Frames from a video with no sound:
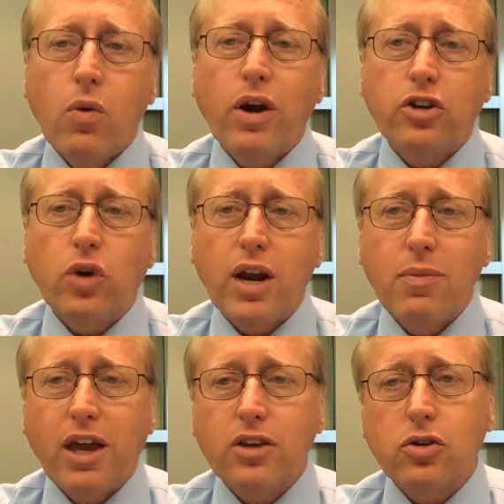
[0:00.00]
We want to
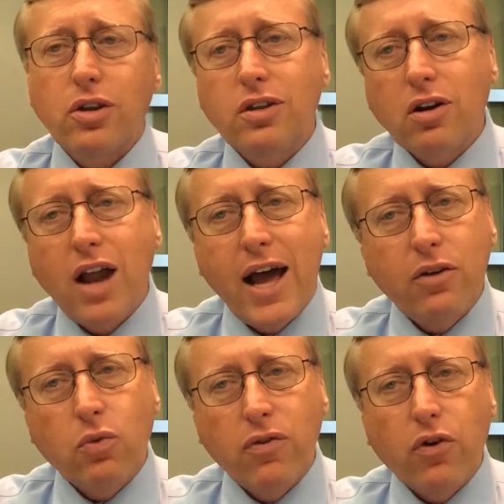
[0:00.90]
try to make it so that they're
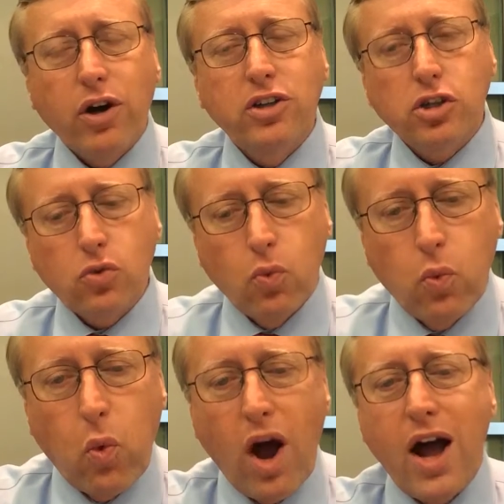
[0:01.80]
not referring
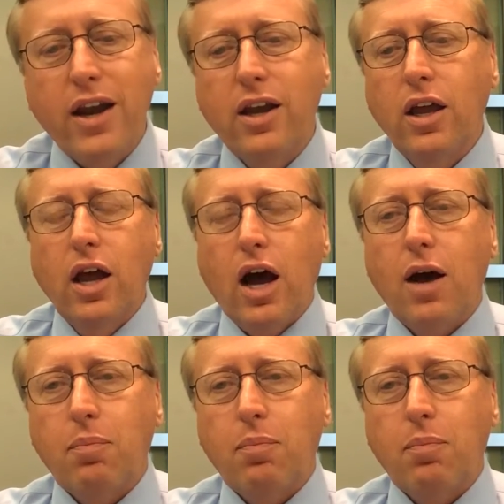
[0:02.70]
just one